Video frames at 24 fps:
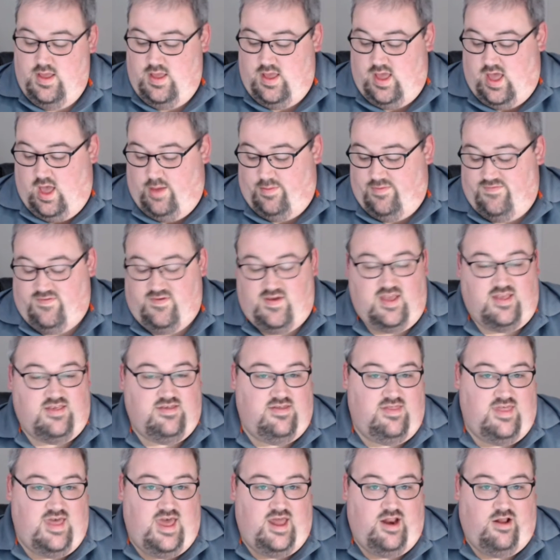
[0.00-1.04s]
Um, if it gets to
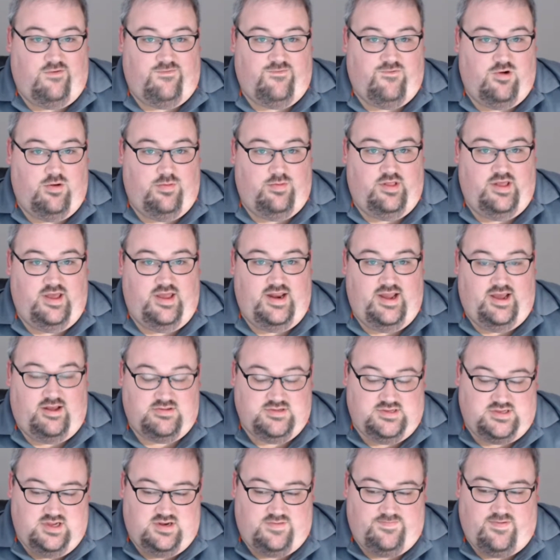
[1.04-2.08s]
that, I'll formally
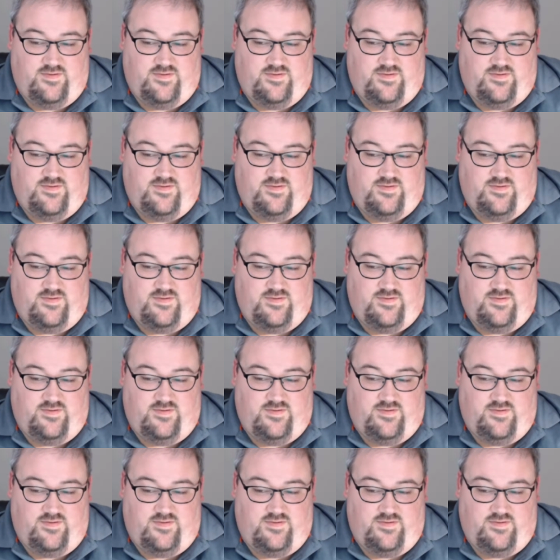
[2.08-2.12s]
announce it.